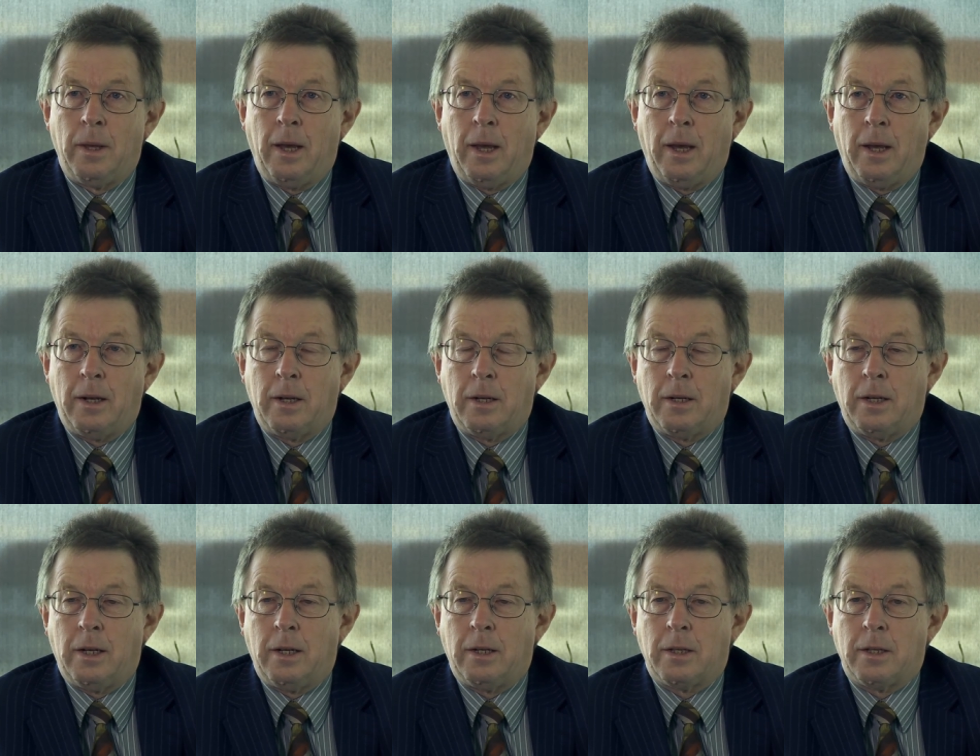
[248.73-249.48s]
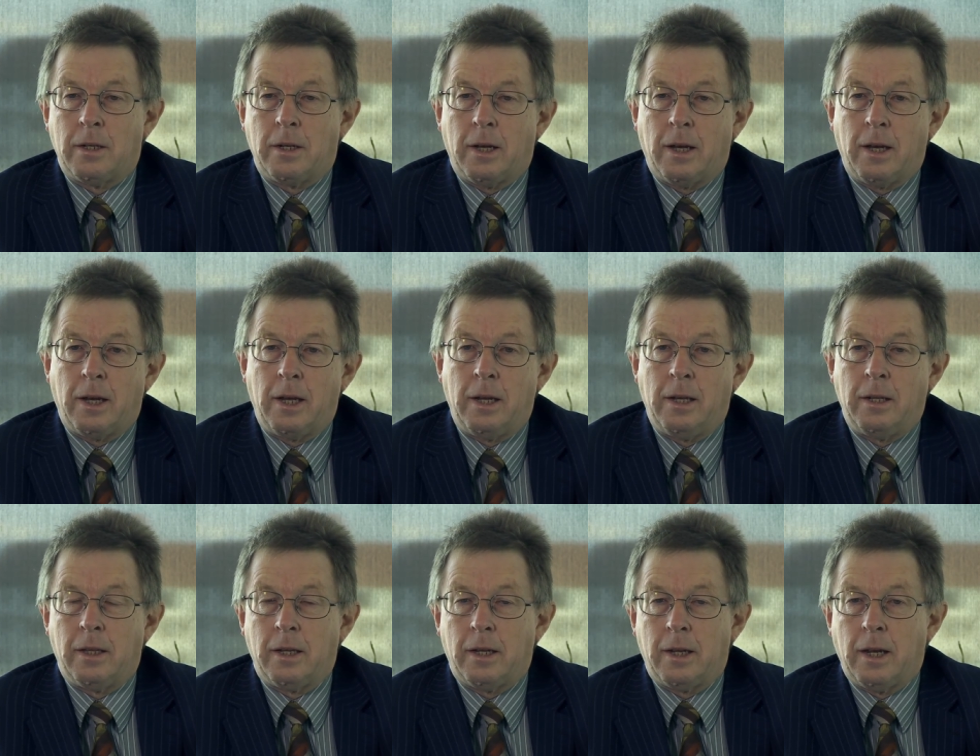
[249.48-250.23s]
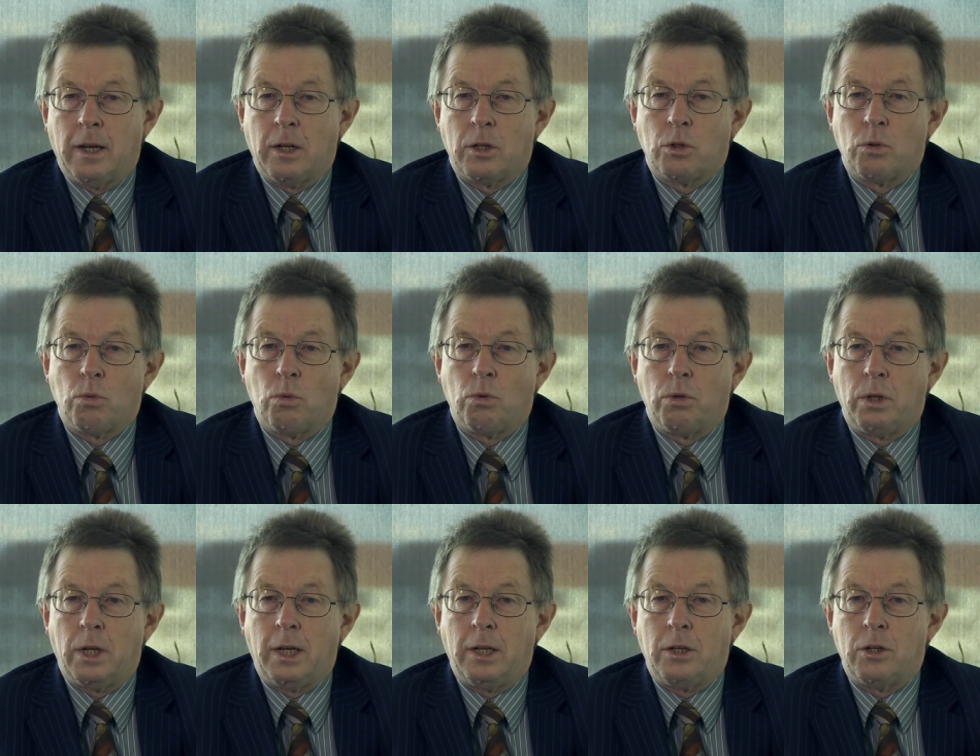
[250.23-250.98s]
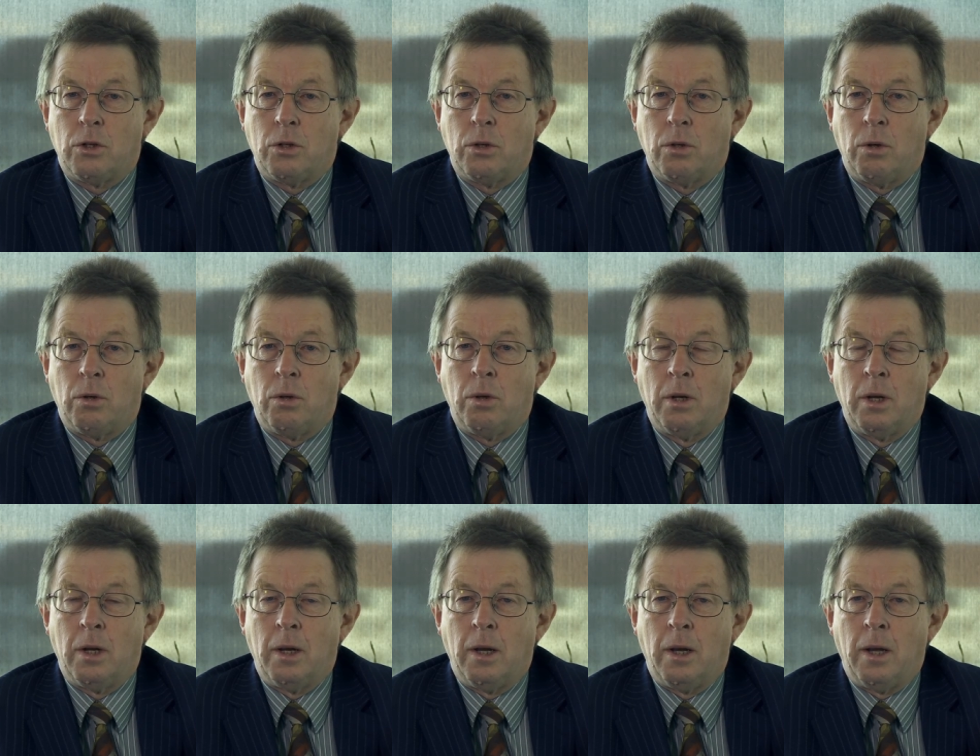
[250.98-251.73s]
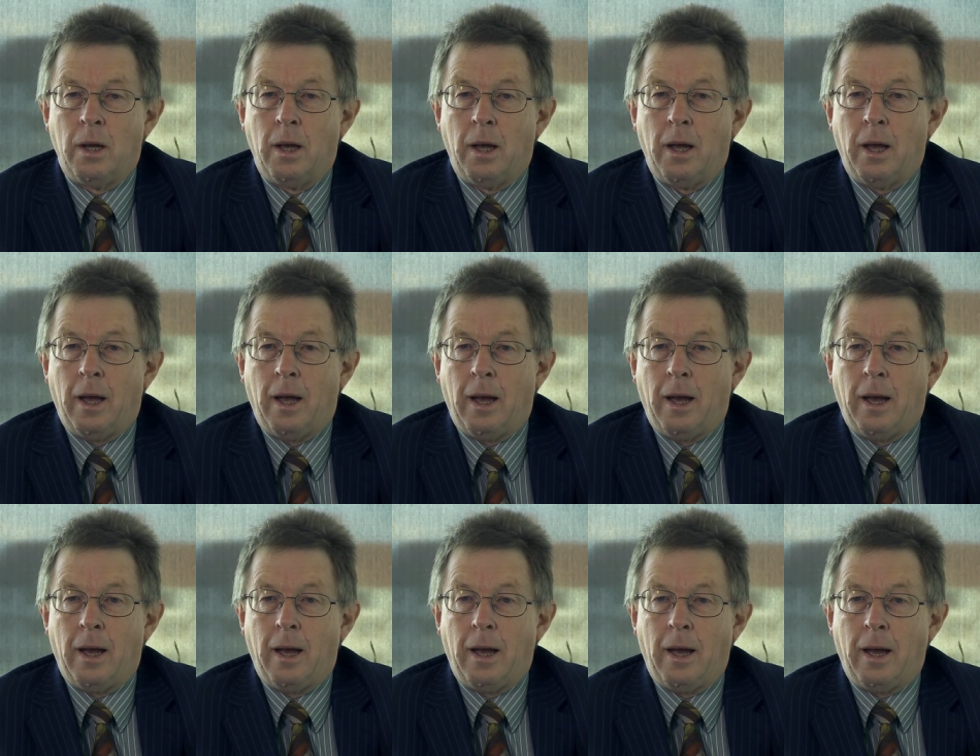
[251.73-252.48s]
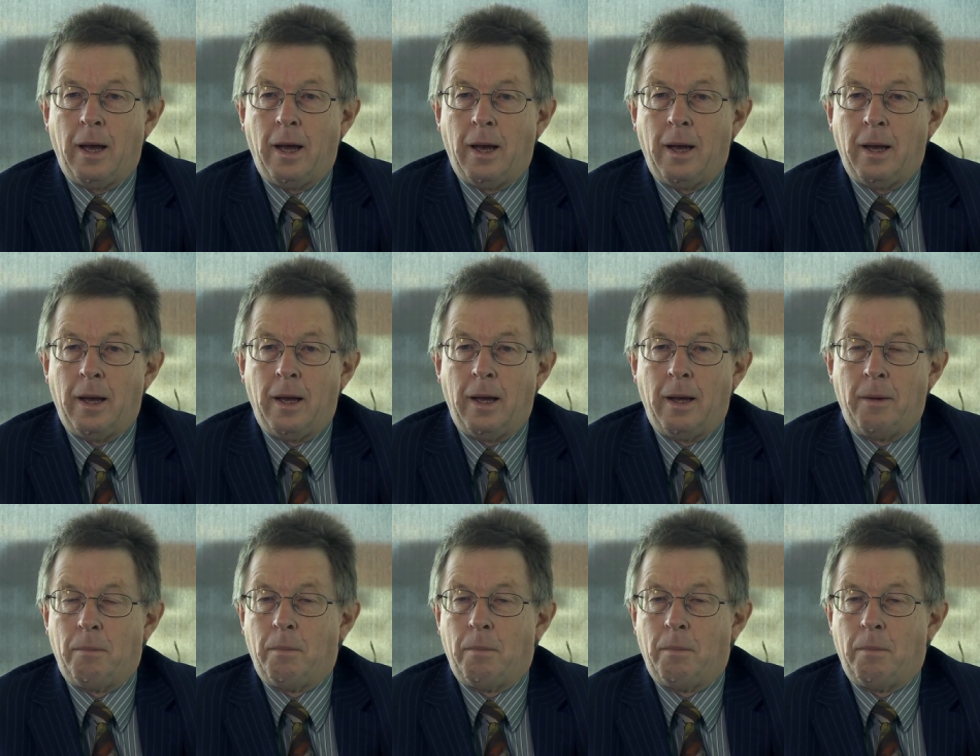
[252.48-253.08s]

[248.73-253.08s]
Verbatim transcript: And at the end of the day, the council will need to uh,